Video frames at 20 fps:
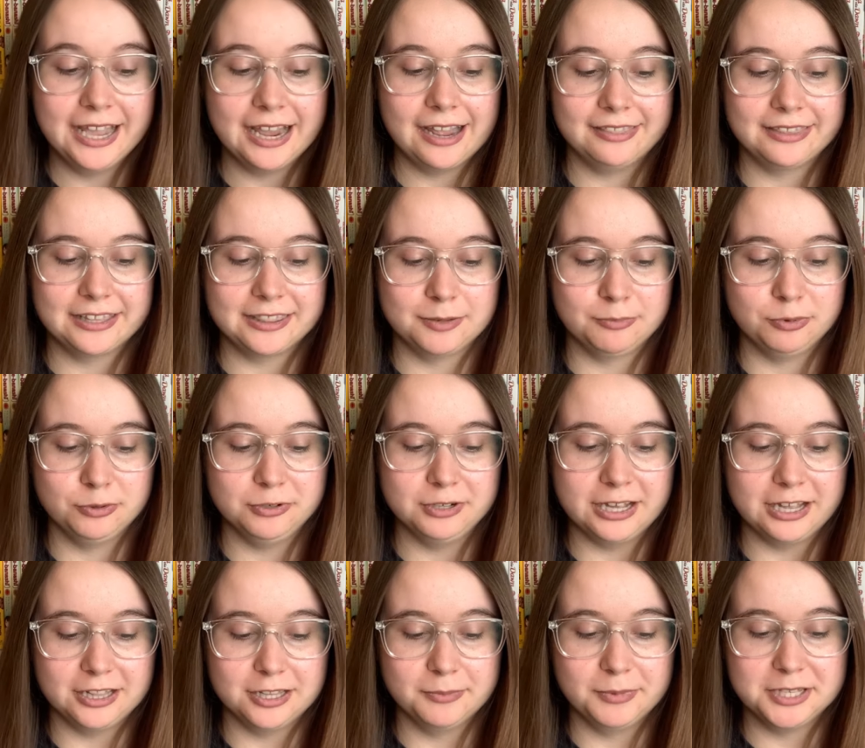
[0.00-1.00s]
and that the brutal
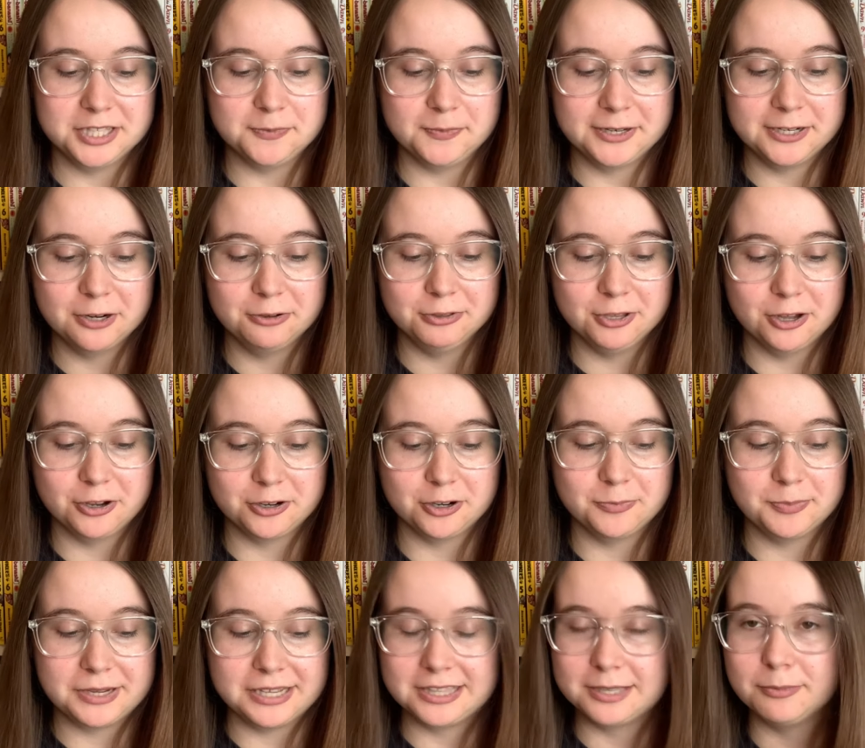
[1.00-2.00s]
elements may no longer
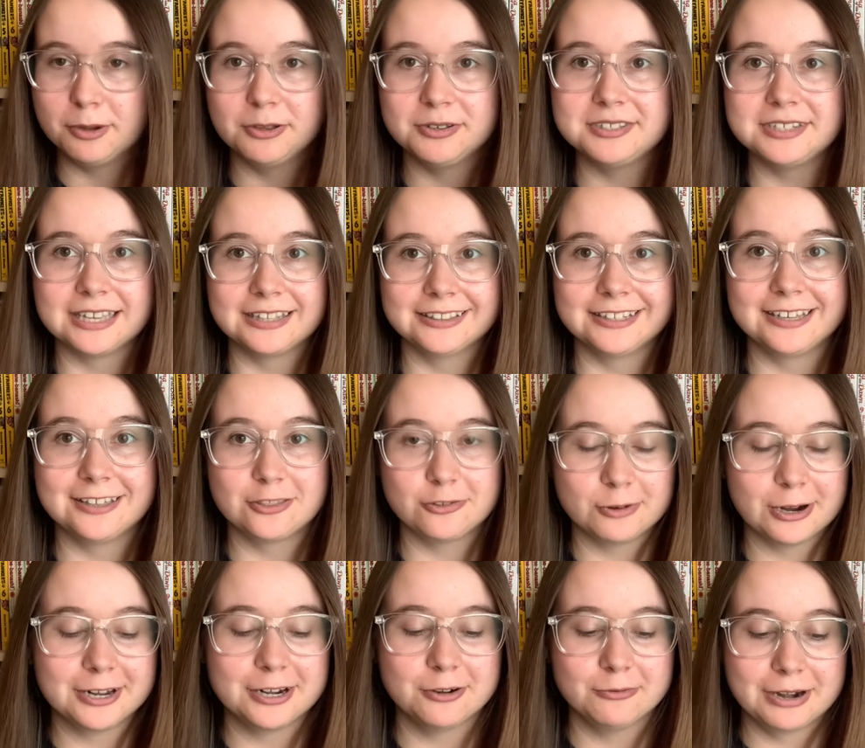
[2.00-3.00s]
be the most deadly
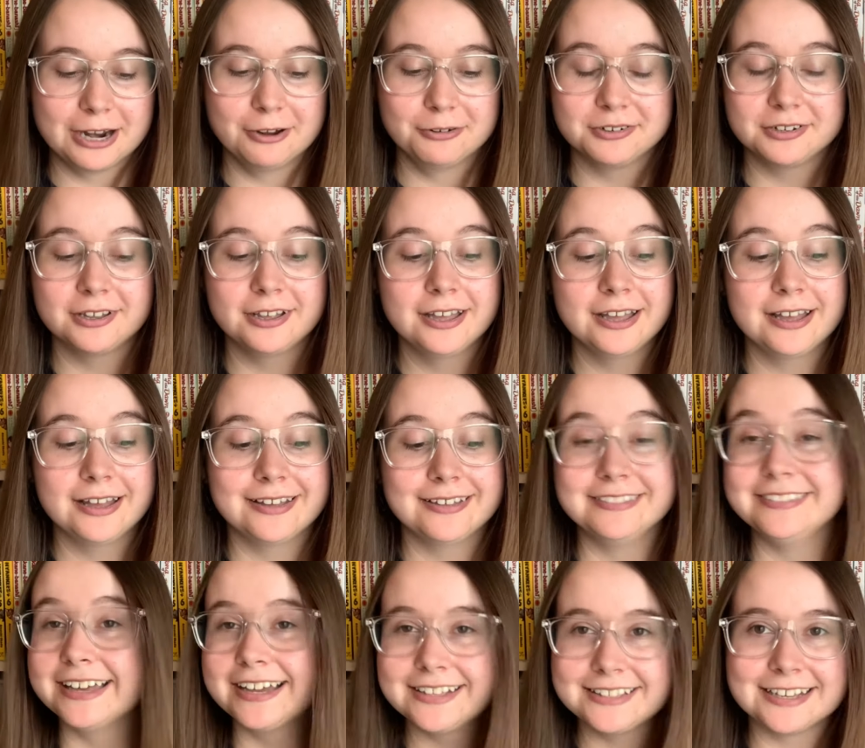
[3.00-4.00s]
threat around.
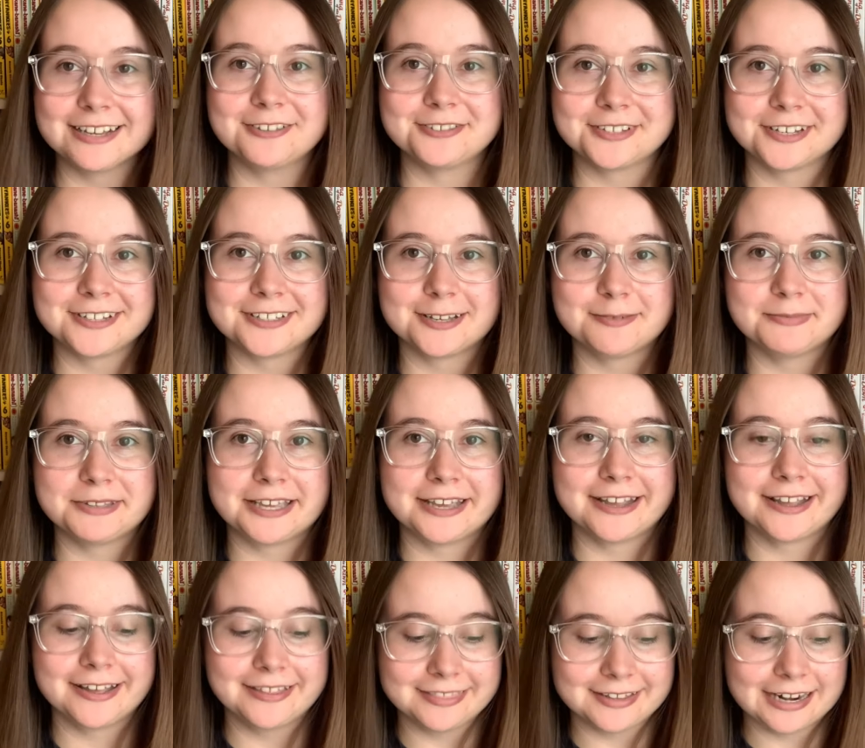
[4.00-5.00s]
That sounds like
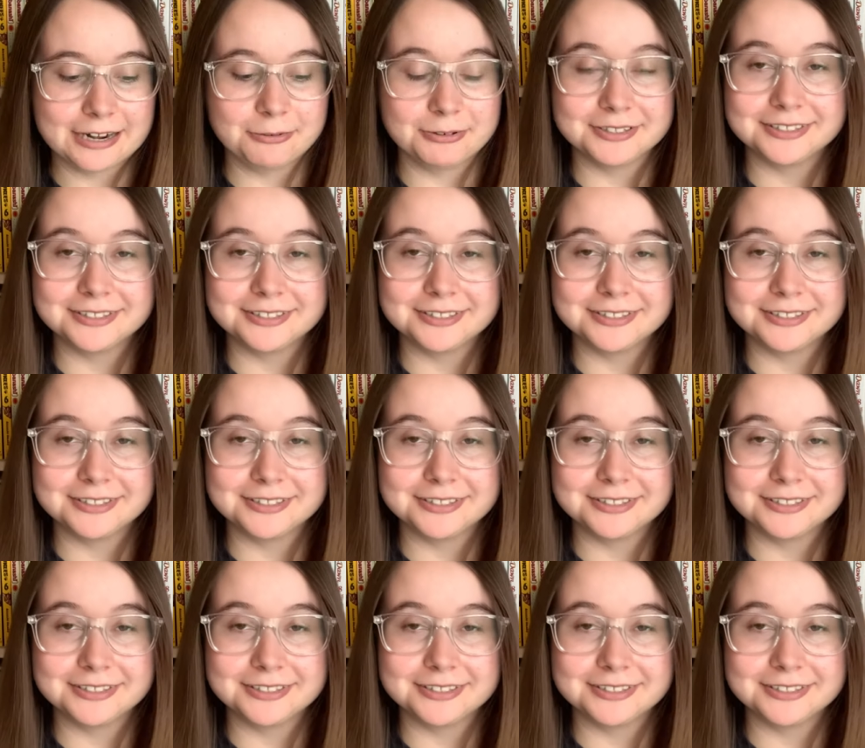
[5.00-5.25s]
something that I will